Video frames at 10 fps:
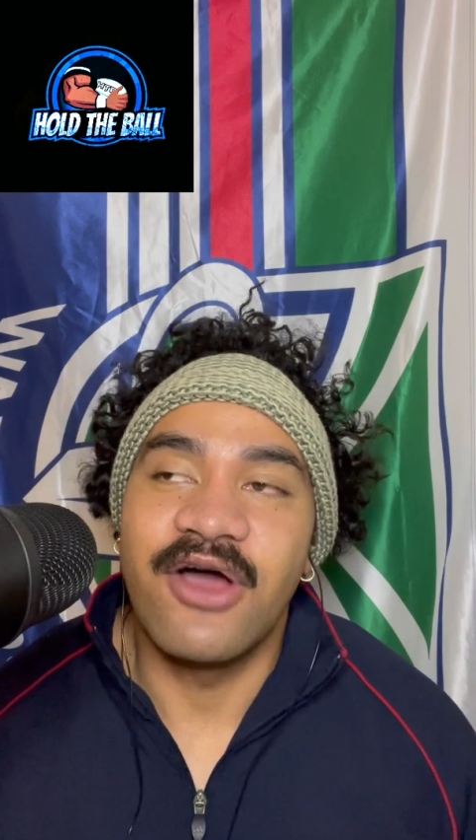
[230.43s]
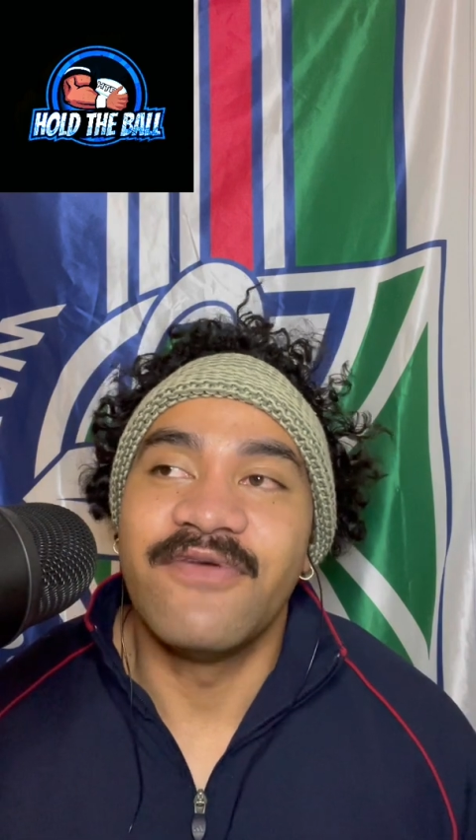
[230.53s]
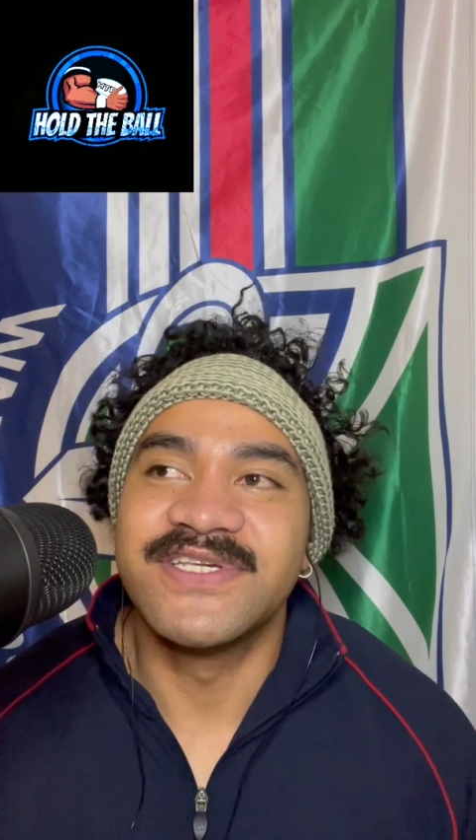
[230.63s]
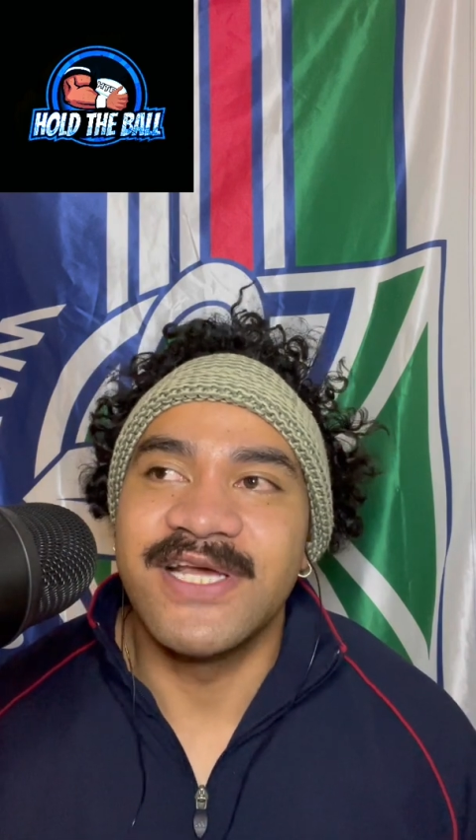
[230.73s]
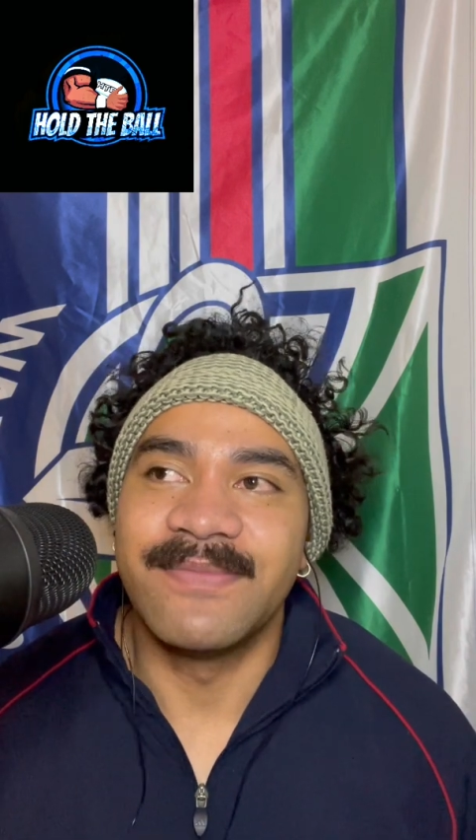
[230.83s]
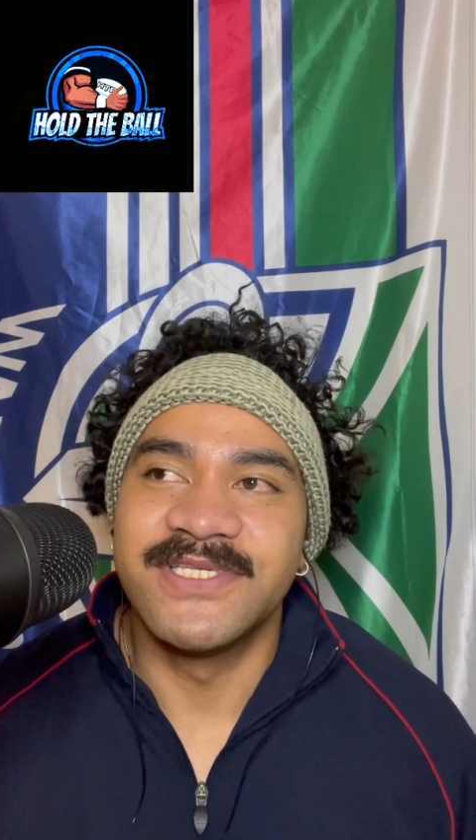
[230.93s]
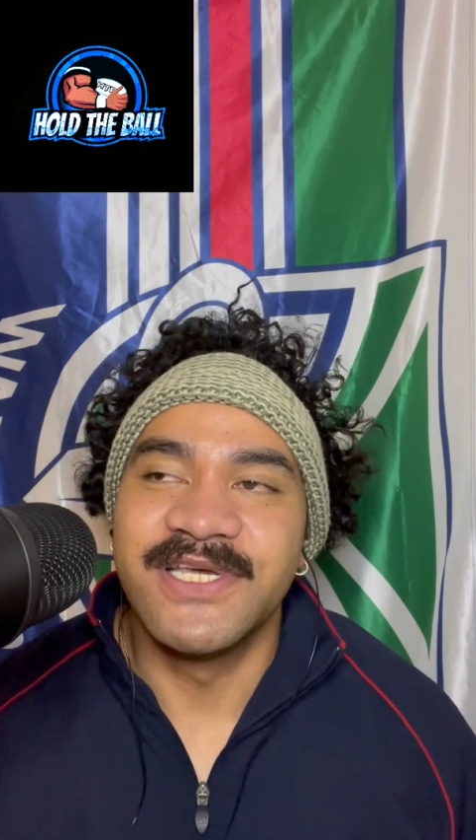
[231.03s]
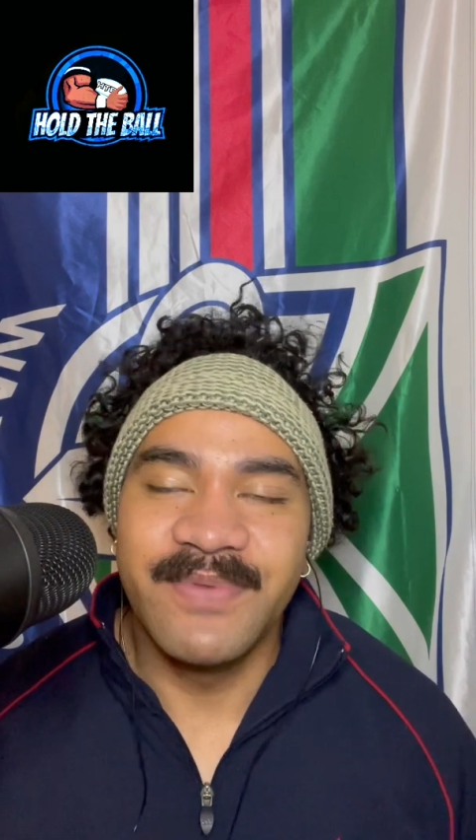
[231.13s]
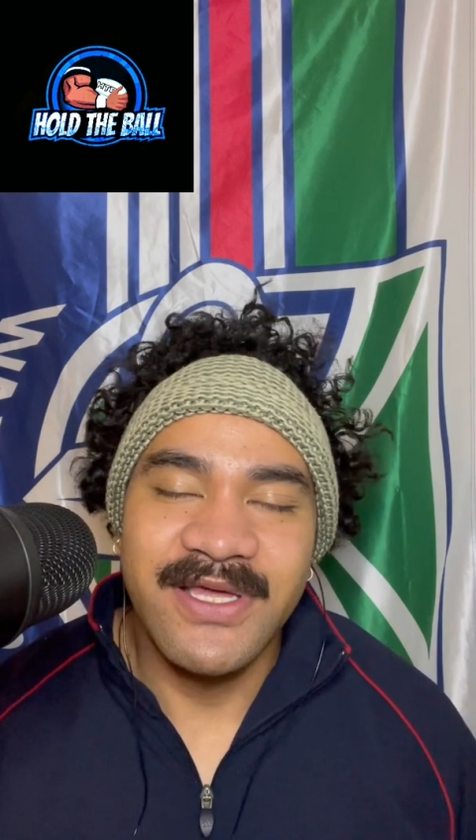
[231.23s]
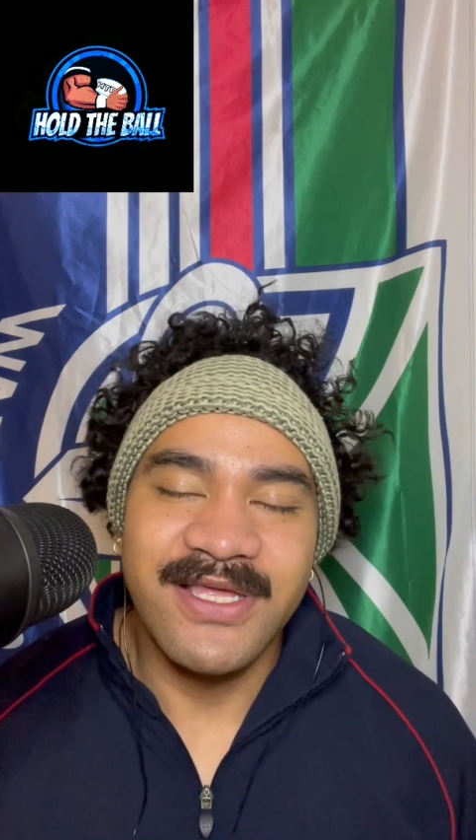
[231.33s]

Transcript: obviously I'm tipping